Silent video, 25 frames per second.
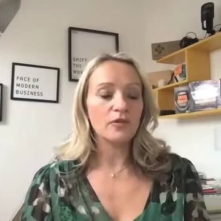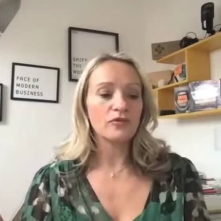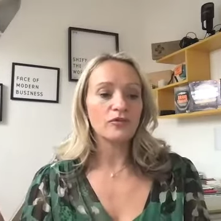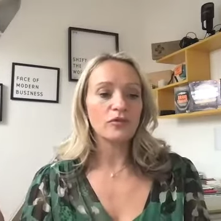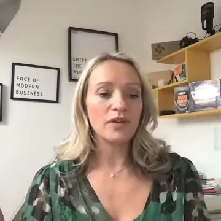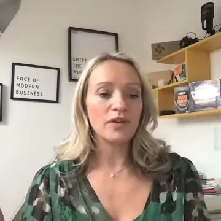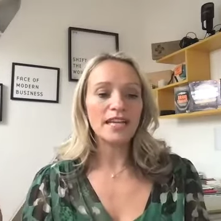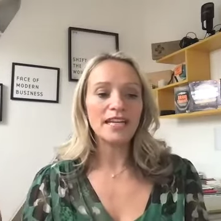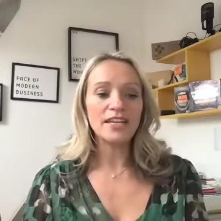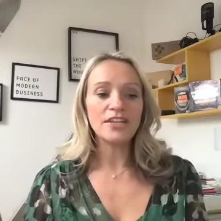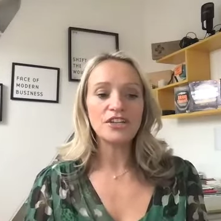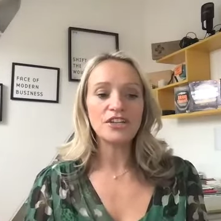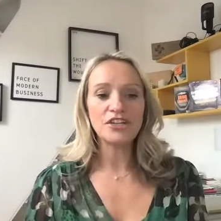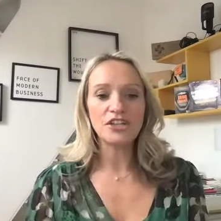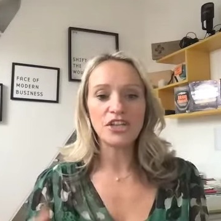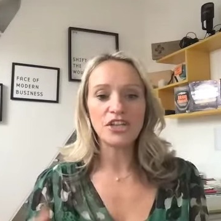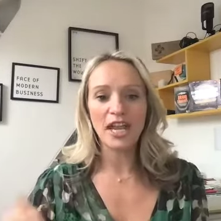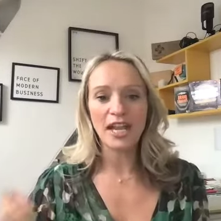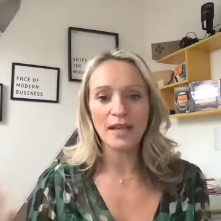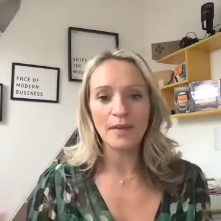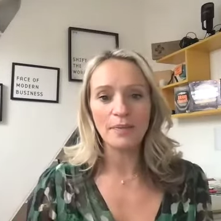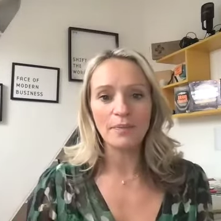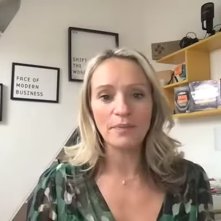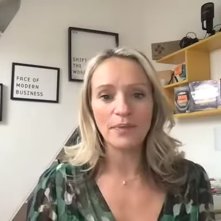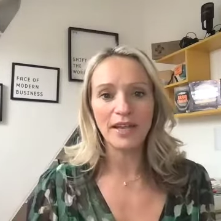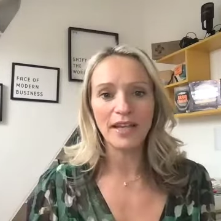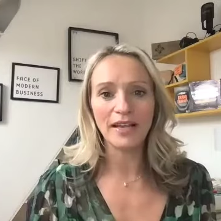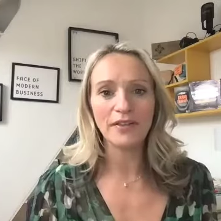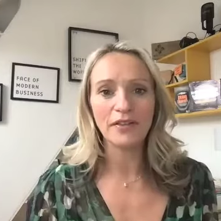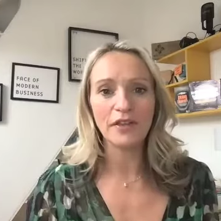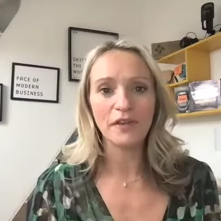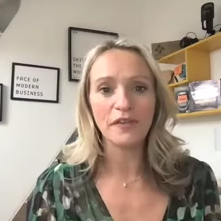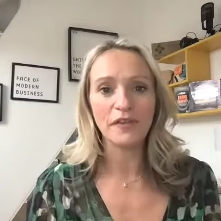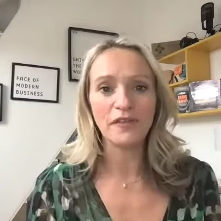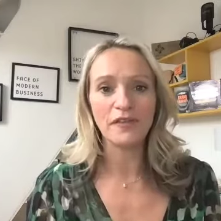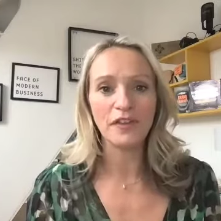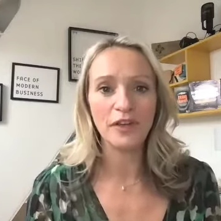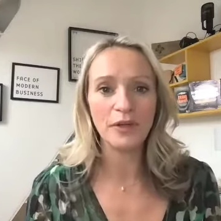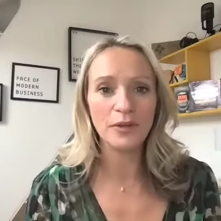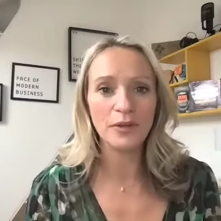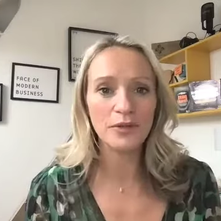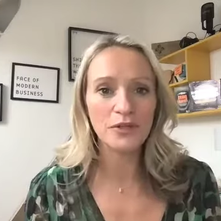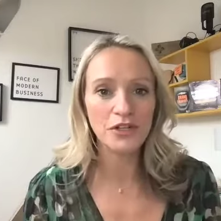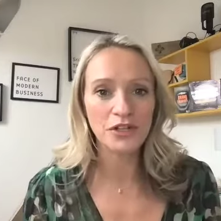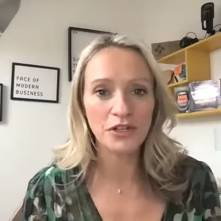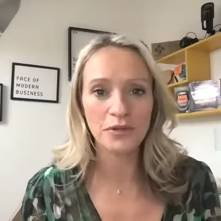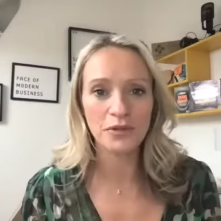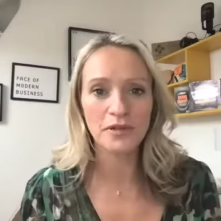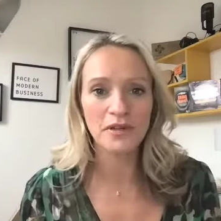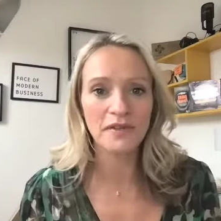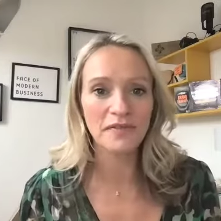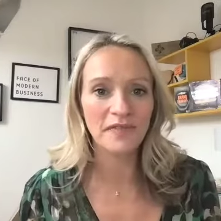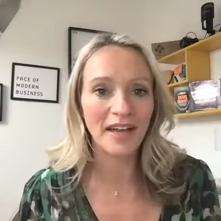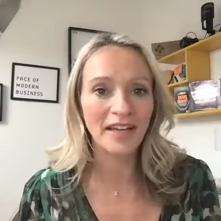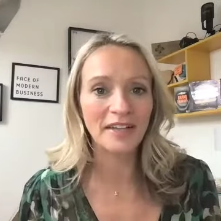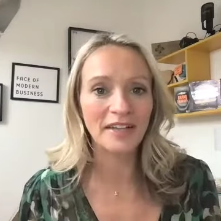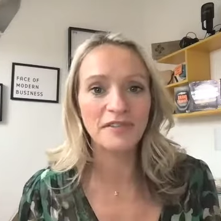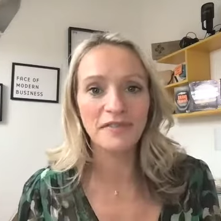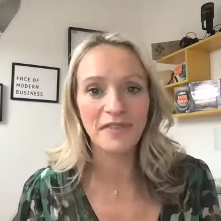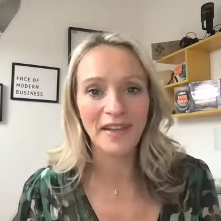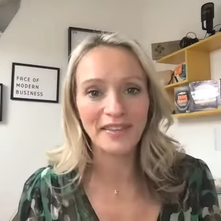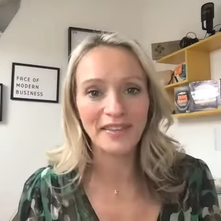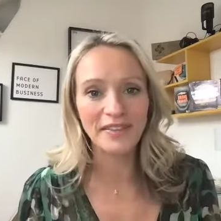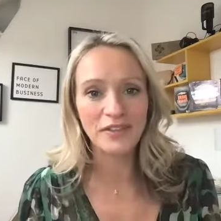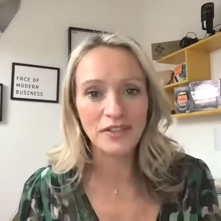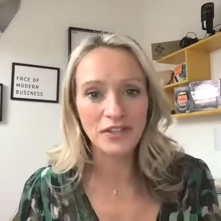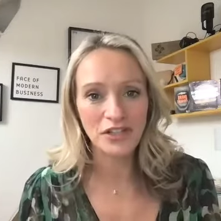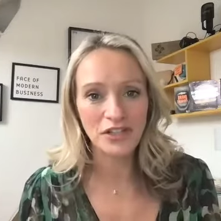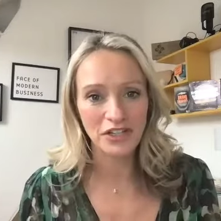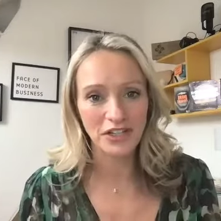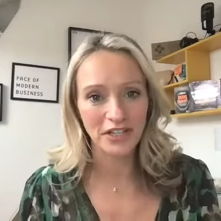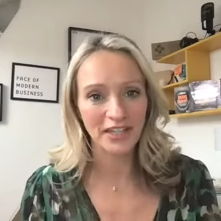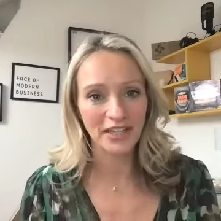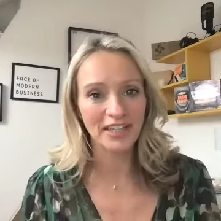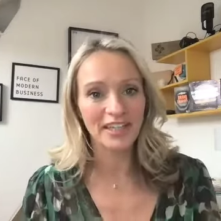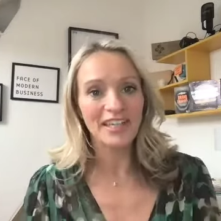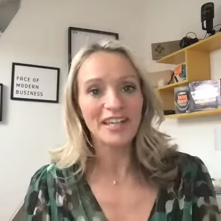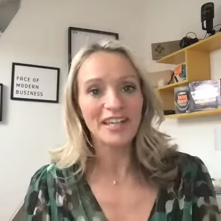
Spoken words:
reshaping the future of adventure.